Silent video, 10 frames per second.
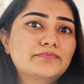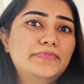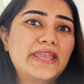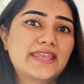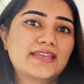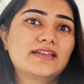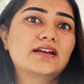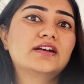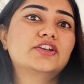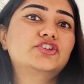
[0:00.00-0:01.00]
baking
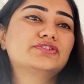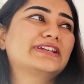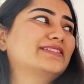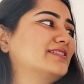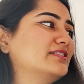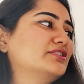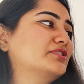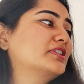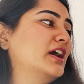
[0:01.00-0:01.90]
utensil, or